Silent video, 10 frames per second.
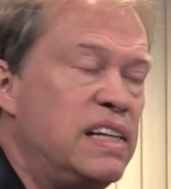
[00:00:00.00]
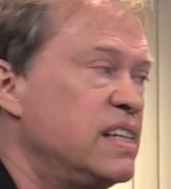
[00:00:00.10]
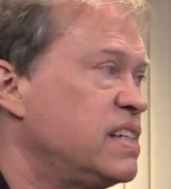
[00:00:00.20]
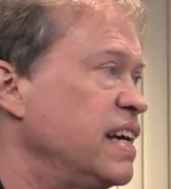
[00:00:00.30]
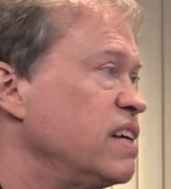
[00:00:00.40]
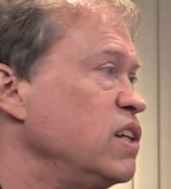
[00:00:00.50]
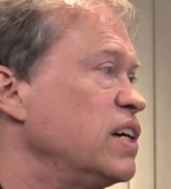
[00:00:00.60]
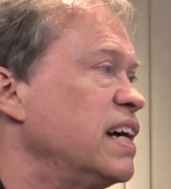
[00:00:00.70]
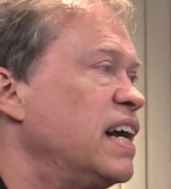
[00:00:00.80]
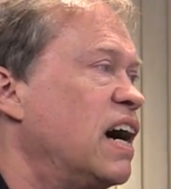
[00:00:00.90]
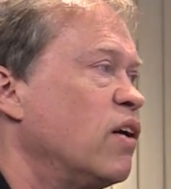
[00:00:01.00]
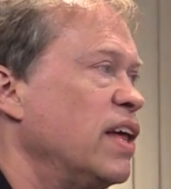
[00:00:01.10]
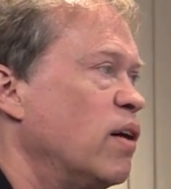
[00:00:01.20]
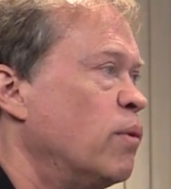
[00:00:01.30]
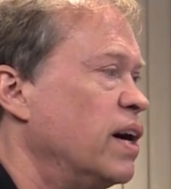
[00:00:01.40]
Let's take a look at how
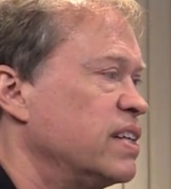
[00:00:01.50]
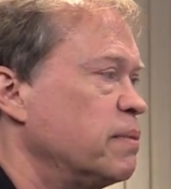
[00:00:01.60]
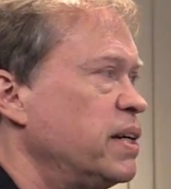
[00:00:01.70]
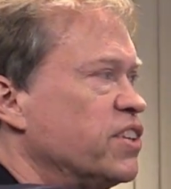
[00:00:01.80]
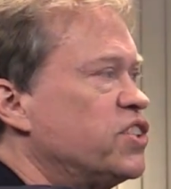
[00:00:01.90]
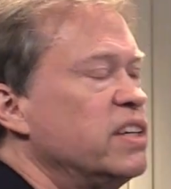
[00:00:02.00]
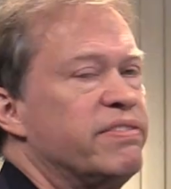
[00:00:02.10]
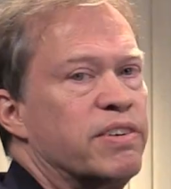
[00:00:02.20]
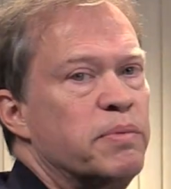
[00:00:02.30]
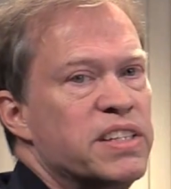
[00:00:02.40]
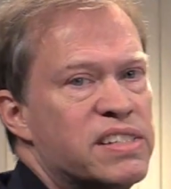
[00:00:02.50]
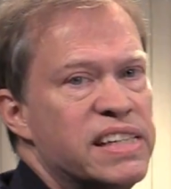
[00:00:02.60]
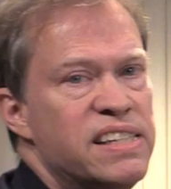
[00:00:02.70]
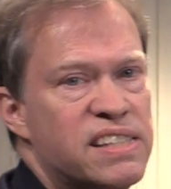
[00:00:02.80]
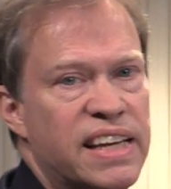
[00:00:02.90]
that works. I'm going to shift from the
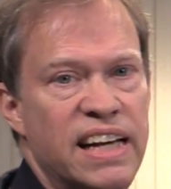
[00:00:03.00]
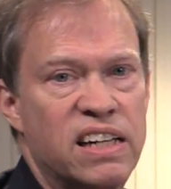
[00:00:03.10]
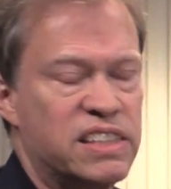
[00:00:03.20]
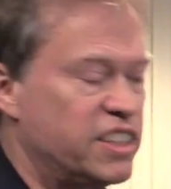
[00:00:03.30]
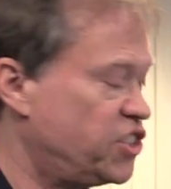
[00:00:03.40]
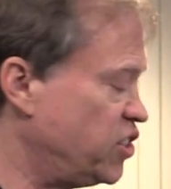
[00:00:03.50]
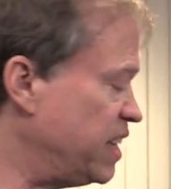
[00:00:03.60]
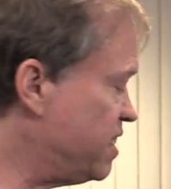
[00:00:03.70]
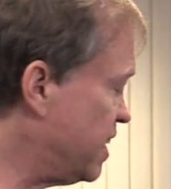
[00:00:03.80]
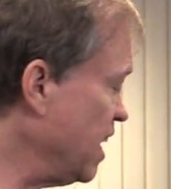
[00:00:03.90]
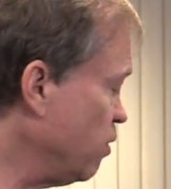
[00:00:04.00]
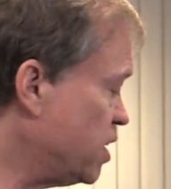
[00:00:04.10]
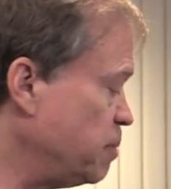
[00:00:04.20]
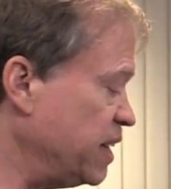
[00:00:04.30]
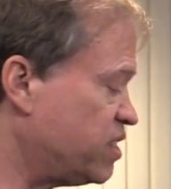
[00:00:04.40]
C scale to G scale,
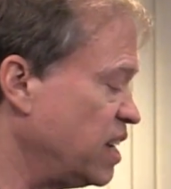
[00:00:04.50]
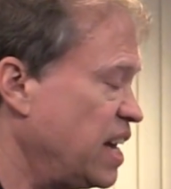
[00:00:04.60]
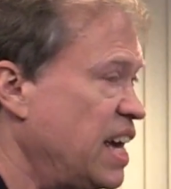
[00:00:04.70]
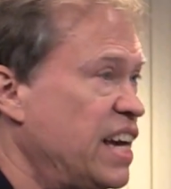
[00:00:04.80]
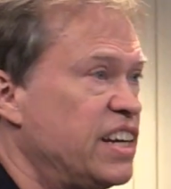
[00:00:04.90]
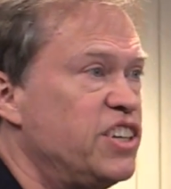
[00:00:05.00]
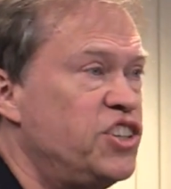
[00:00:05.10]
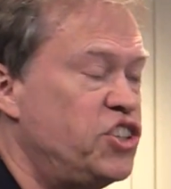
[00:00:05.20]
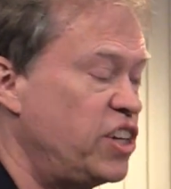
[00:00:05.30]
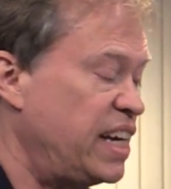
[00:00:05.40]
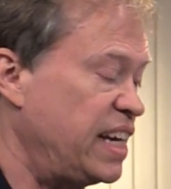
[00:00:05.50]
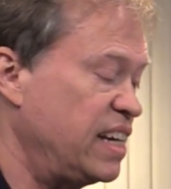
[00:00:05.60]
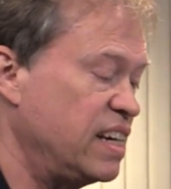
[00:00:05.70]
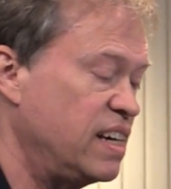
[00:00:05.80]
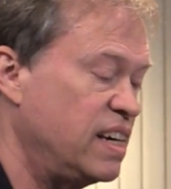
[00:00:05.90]
which means G
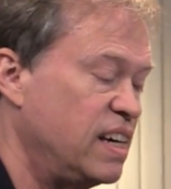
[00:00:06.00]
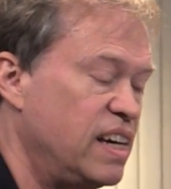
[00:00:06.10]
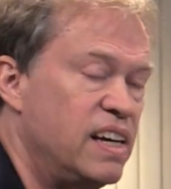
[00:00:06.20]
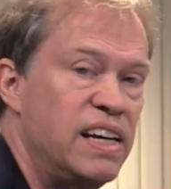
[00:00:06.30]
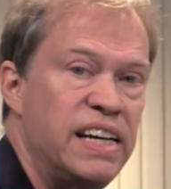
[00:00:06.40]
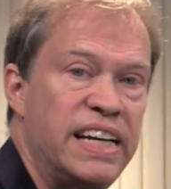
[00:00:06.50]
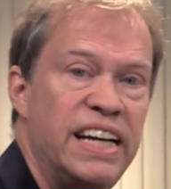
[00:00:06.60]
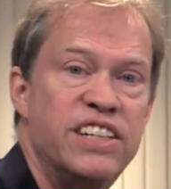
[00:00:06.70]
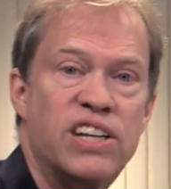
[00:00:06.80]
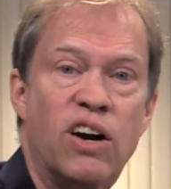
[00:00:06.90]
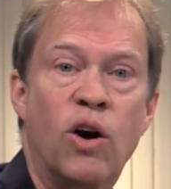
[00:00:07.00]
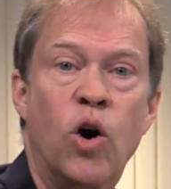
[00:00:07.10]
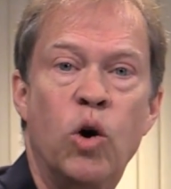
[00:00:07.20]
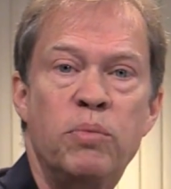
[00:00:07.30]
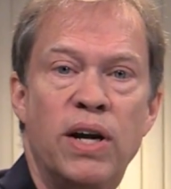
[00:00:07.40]
is our
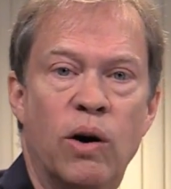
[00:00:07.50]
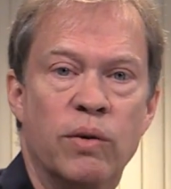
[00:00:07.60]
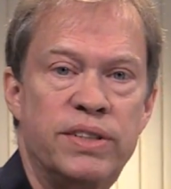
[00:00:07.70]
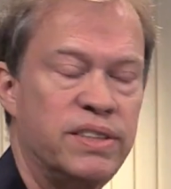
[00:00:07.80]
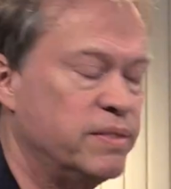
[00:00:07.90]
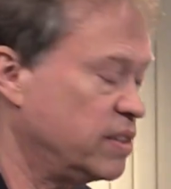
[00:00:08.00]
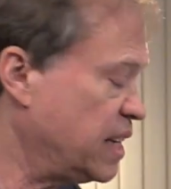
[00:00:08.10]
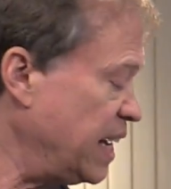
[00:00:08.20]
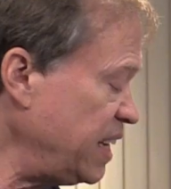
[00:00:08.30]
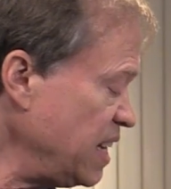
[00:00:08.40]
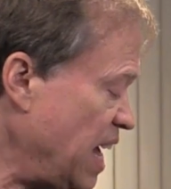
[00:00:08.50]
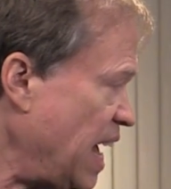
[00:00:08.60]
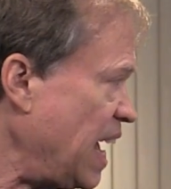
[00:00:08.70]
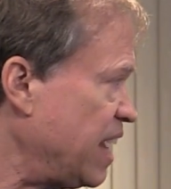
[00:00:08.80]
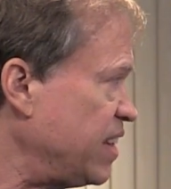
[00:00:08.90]
home note, okay?
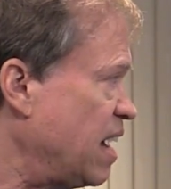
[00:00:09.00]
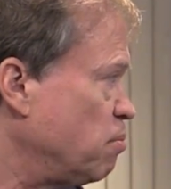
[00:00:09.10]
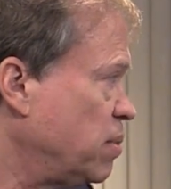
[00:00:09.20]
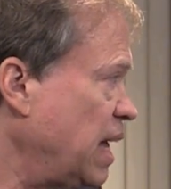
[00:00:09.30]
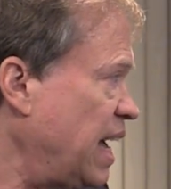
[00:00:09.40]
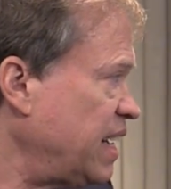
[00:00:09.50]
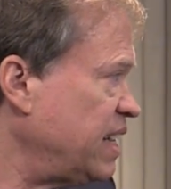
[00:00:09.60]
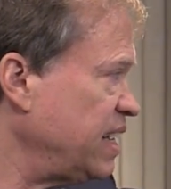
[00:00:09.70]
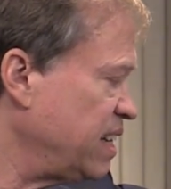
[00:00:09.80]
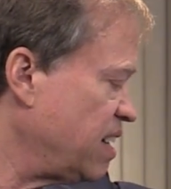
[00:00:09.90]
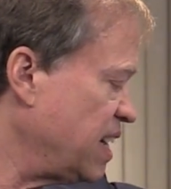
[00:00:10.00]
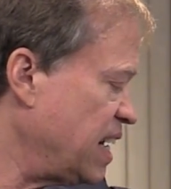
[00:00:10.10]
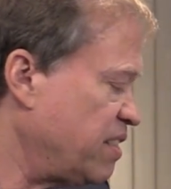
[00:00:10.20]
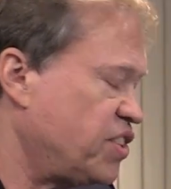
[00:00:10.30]
And that black key there, that F